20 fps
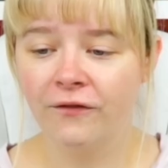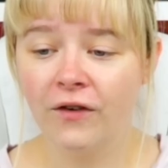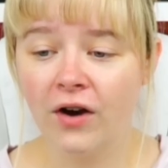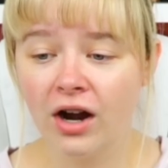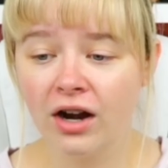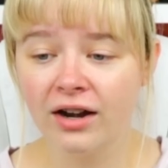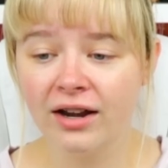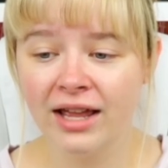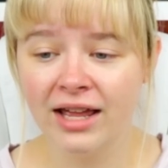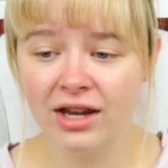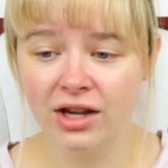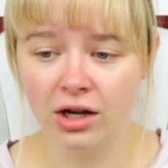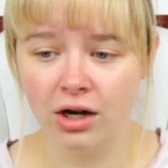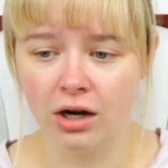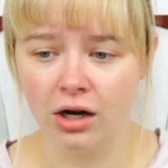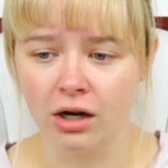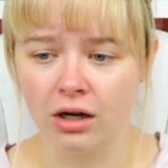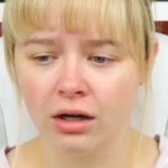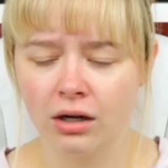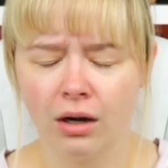Fart
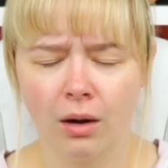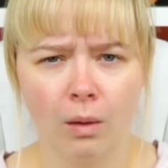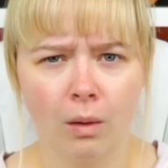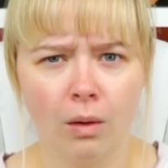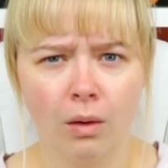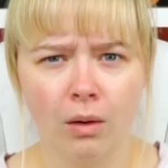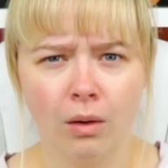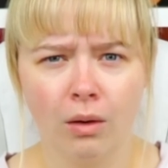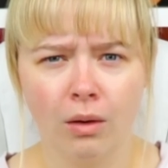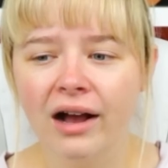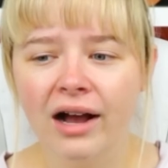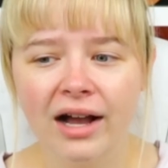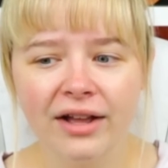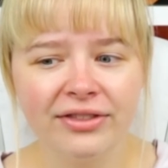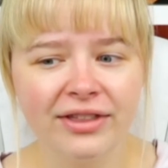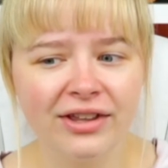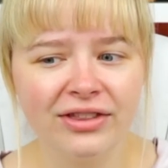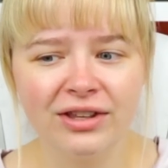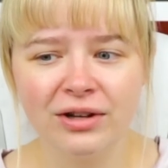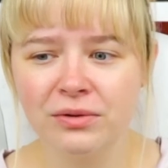hinder. I
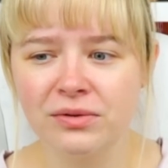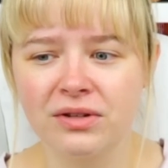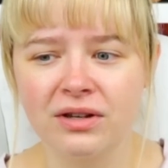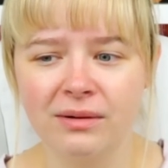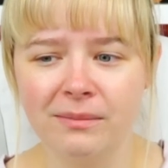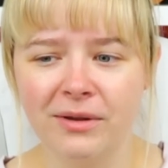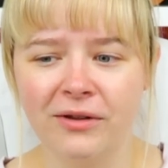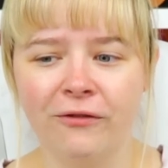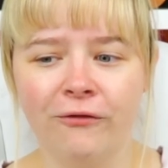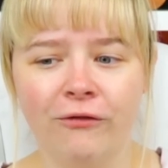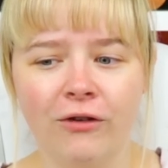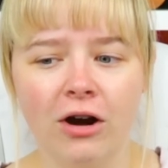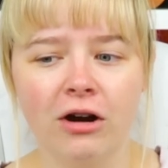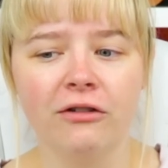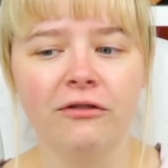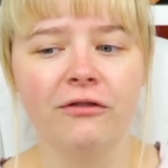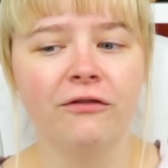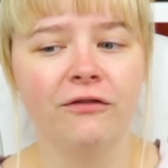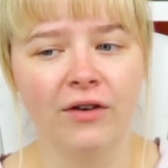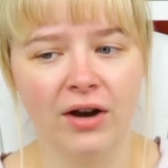thought that was gonna be
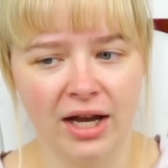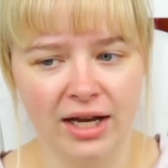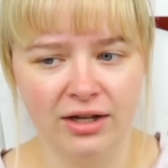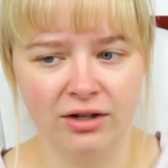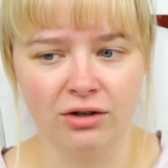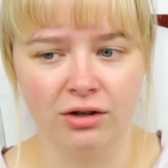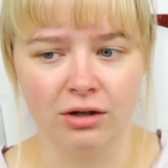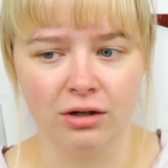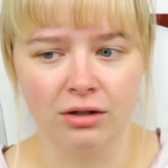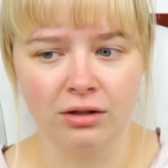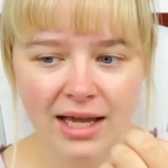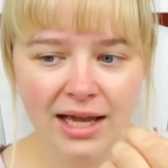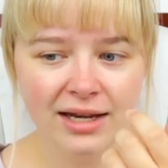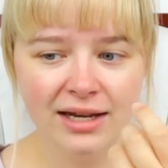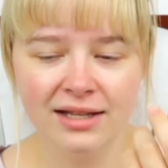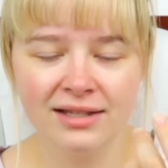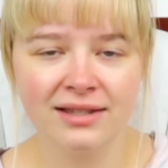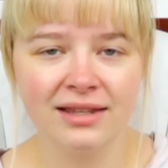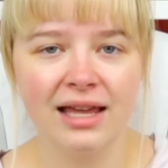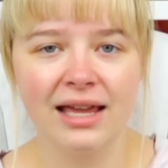fart finder,
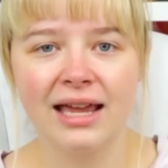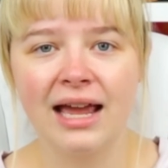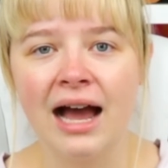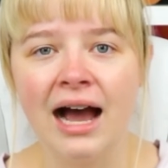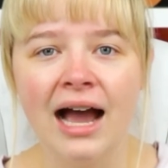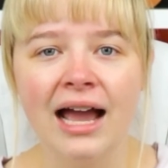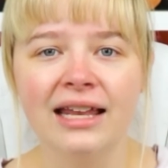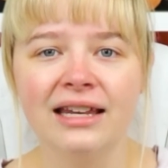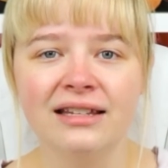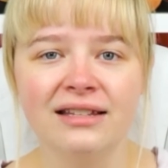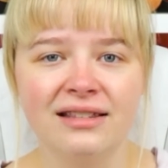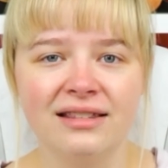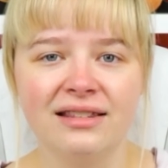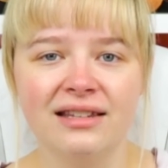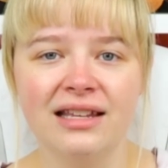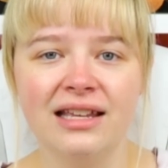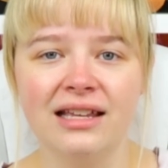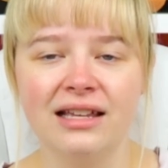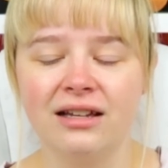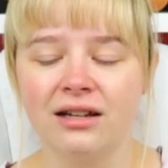and it's like hide and
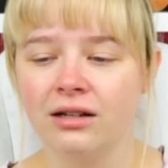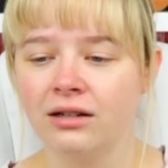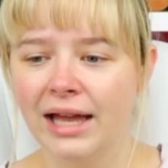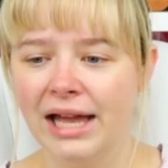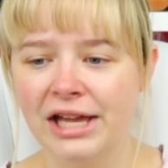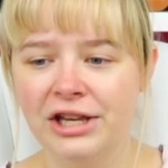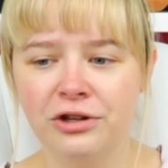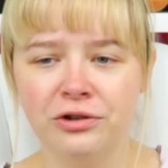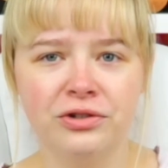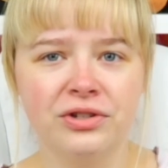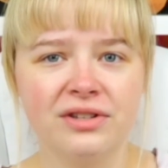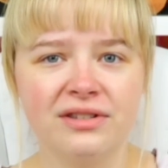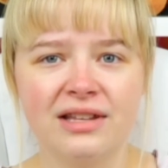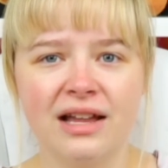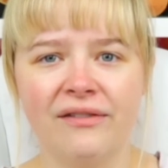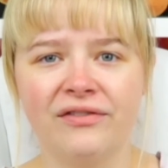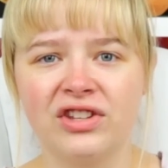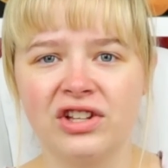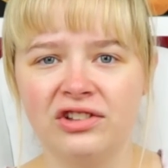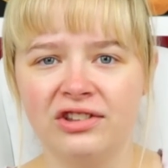seek. And you just
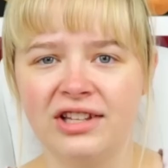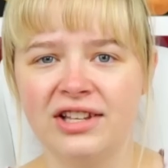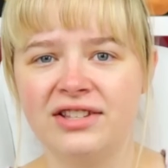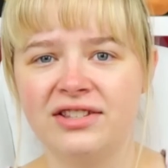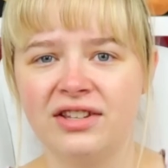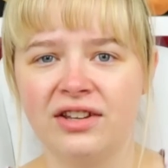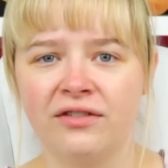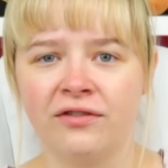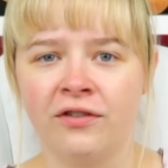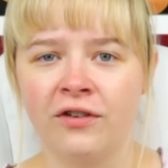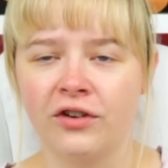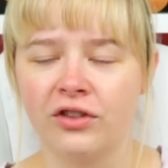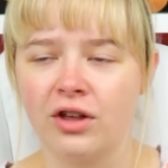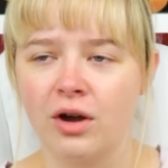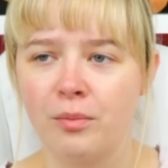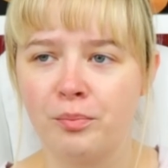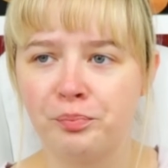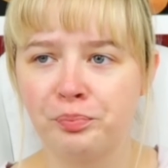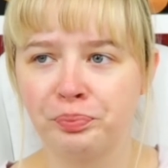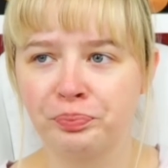have to listen for
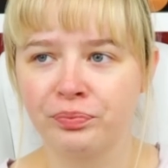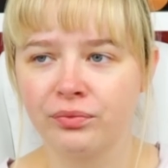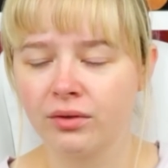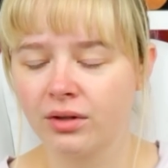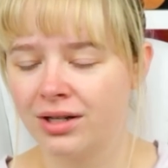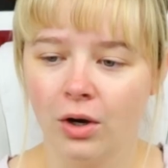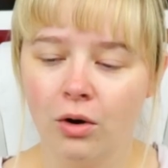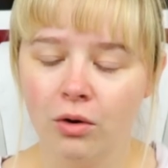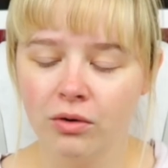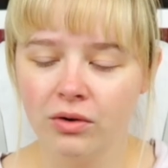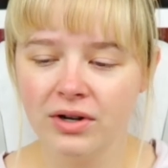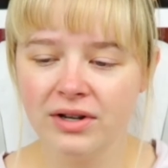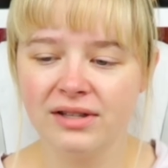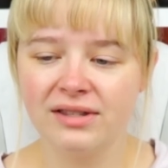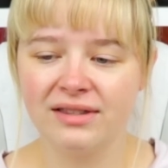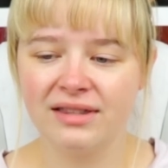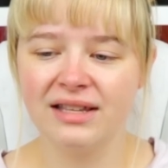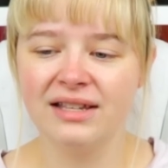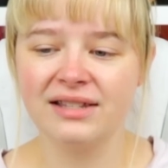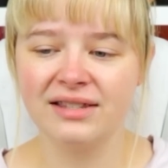the or
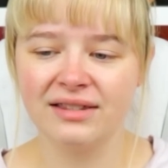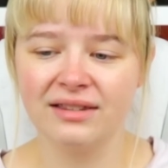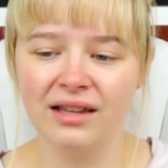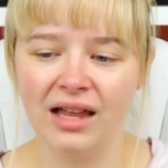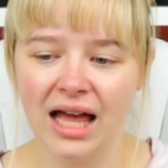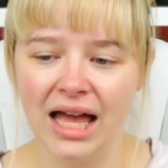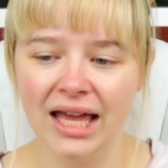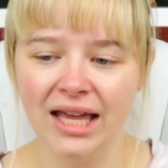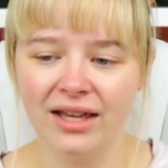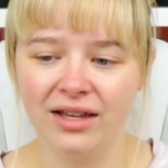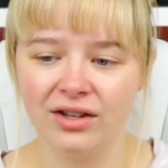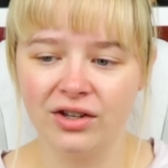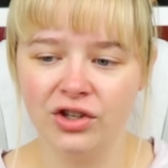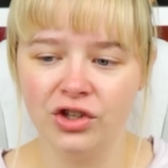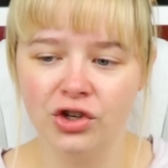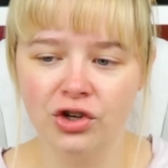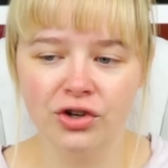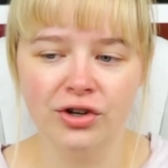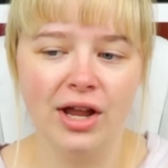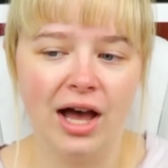is this like,
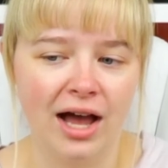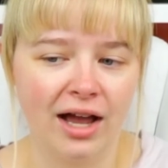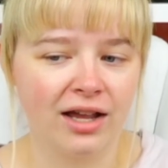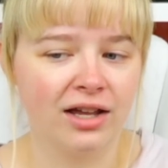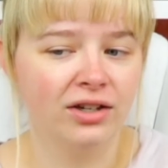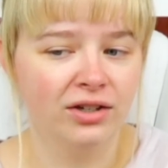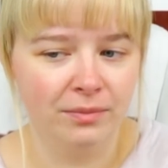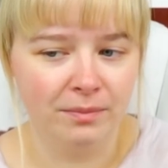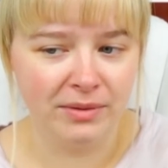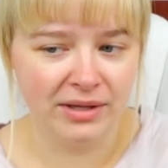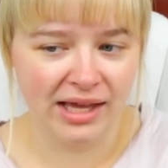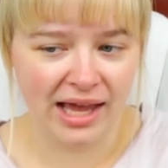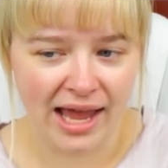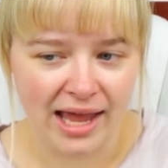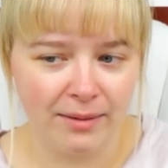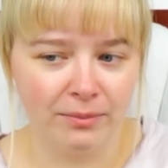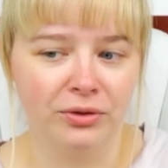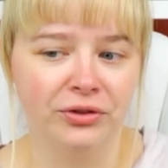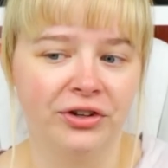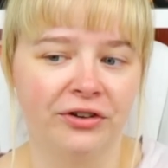you're not gonna
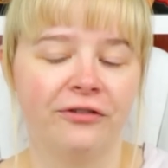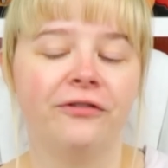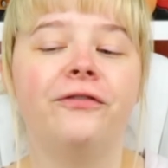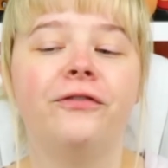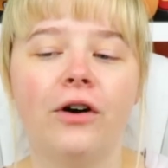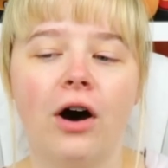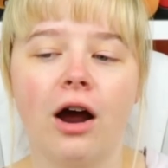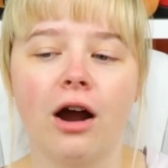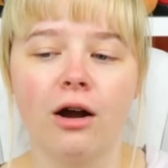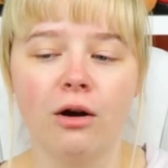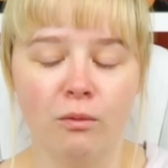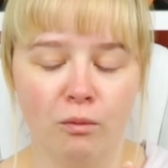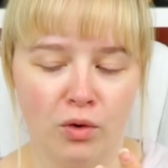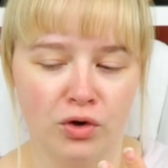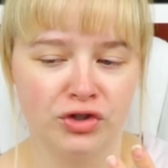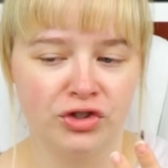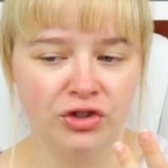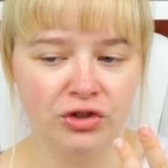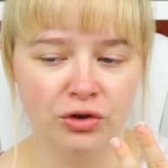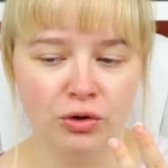be able to fart
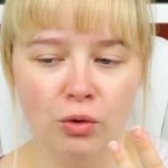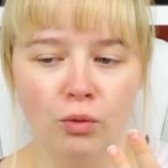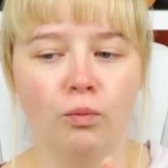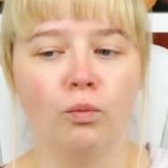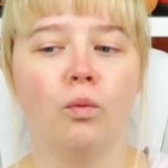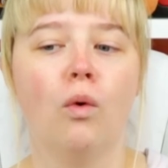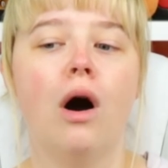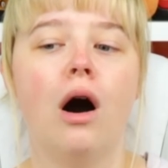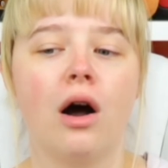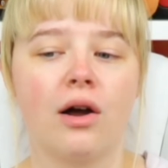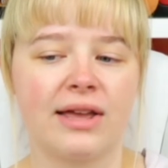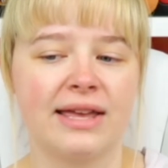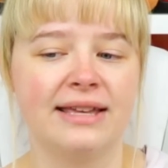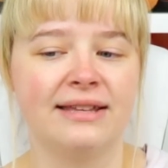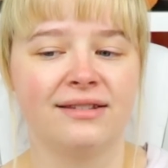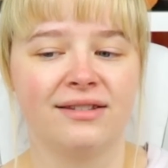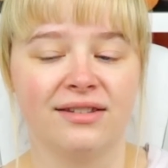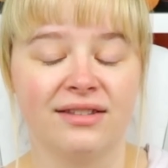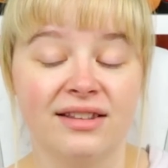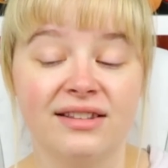once you walk
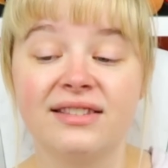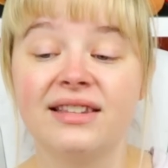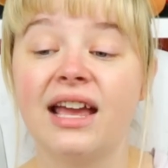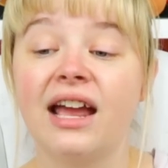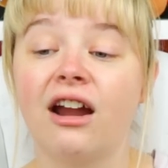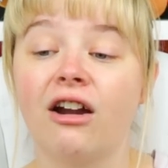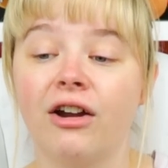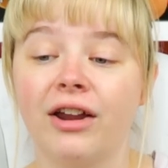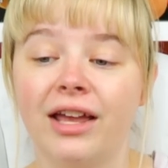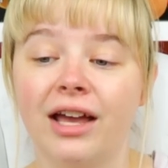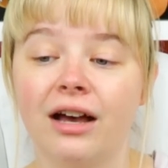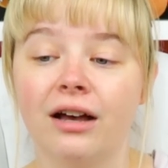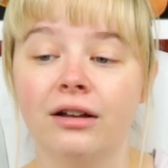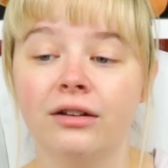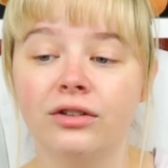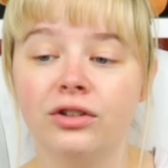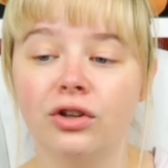into this area?